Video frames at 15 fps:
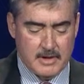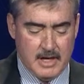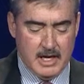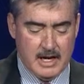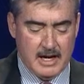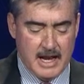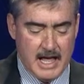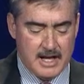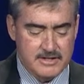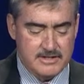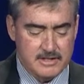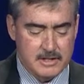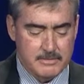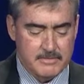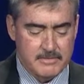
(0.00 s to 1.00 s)
and announce
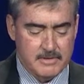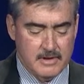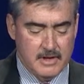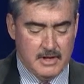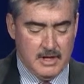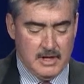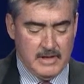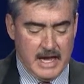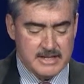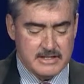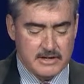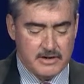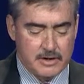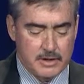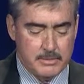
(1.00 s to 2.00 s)
them as a
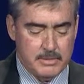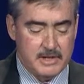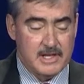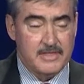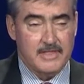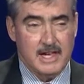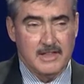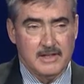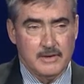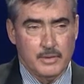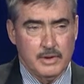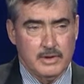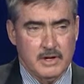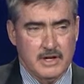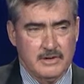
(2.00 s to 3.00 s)
group, and then thank
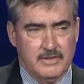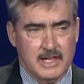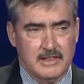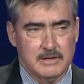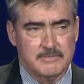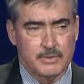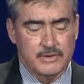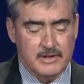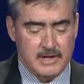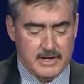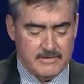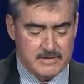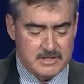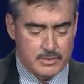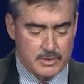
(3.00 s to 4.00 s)
them for what their
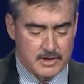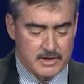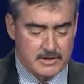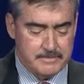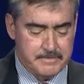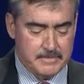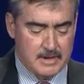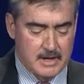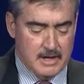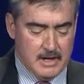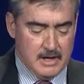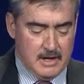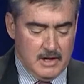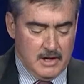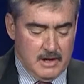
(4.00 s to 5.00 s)
efforts were.
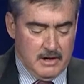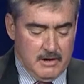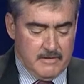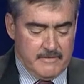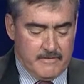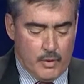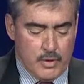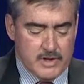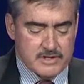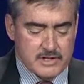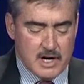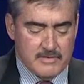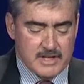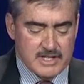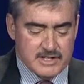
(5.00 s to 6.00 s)
4
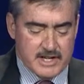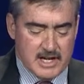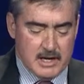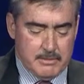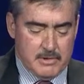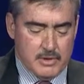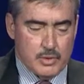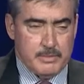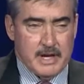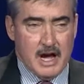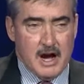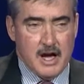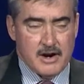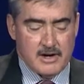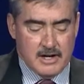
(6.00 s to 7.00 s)
deserving gentlemen will be
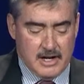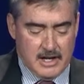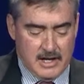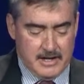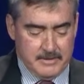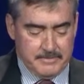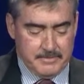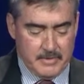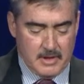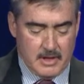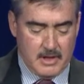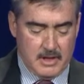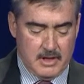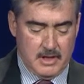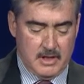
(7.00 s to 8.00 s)
honored today.
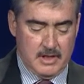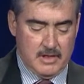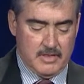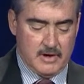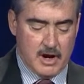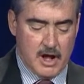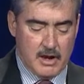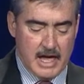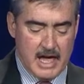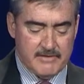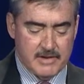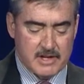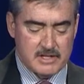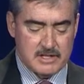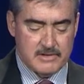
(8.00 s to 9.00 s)
They're all
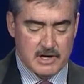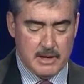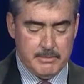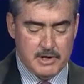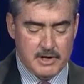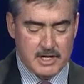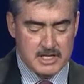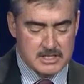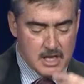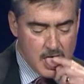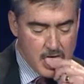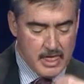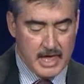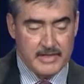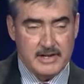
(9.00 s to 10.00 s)
advocates of their communities,
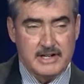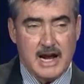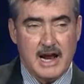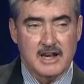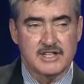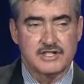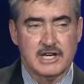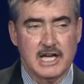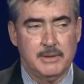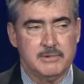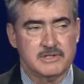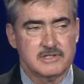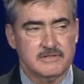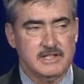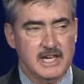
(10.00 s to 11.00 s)
and they're tireless
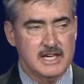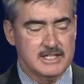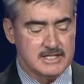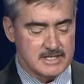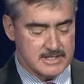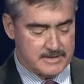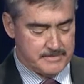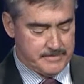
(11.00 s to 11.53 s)
champions of Texas.